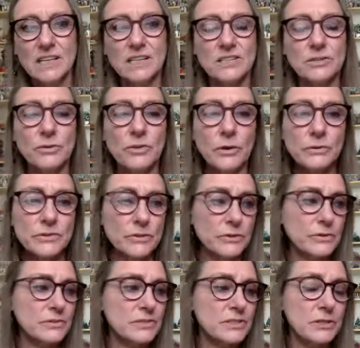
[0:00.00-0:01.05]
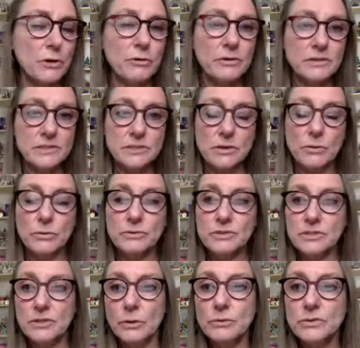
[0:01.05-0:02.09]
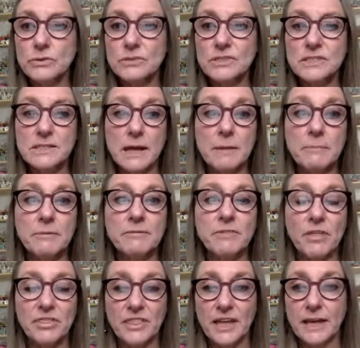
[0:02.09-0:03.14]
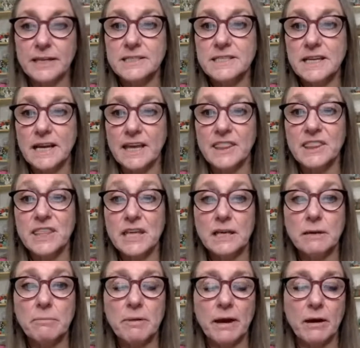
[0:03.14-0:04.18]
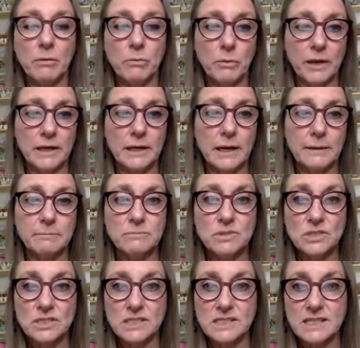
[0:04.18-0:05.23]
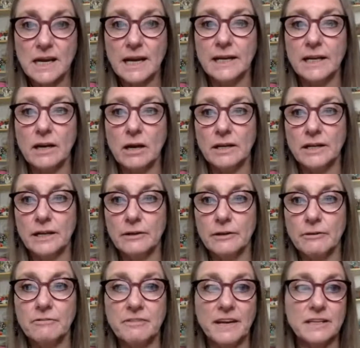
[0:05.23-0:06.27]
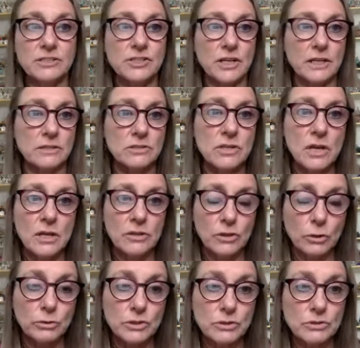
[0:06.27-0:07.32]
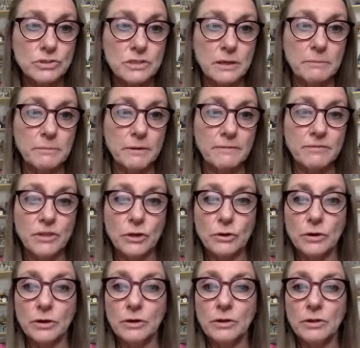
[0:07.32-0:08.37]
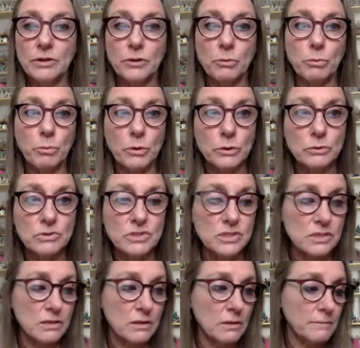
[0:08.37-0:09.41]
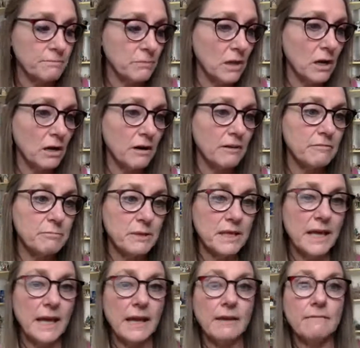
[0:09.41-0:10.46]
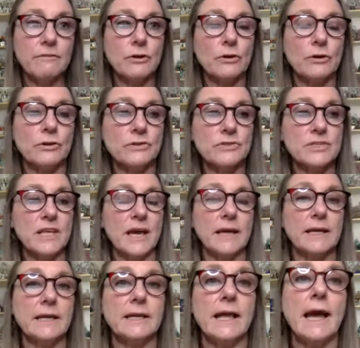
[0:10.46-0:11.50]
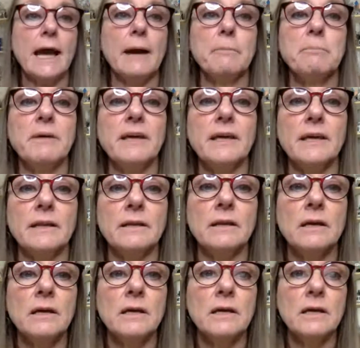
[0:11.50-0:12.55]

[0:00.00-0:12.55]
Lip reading: So those are those are some of the things that I think about when I'm deciding on interventions. Those are some of the roots of behaviors that can happen.